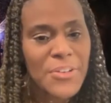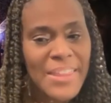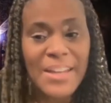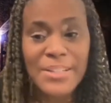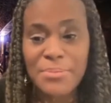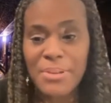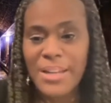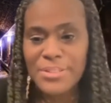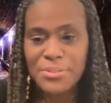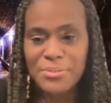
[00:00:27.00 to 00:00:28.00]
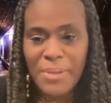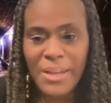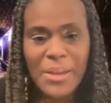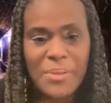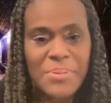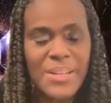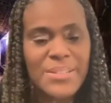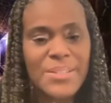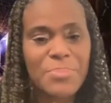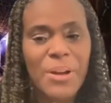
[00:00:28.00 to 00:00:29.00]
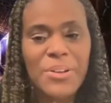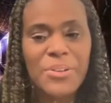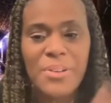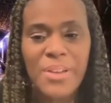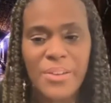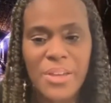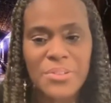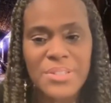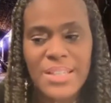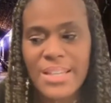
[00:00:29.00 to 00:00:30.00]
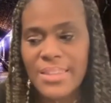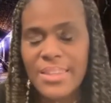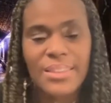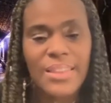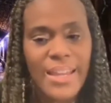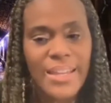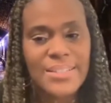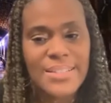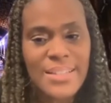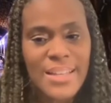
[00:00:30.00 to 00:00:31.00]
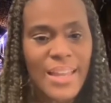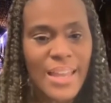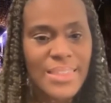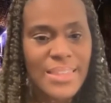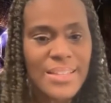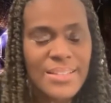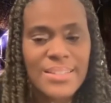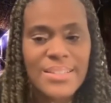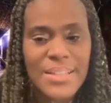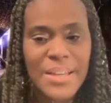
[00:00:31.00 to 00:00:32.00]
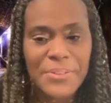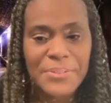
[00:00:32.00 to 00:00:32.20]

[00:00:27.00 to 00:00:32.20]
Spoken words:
that is what I do. My company is Sparkle LLC, the light at the end of the tunnel.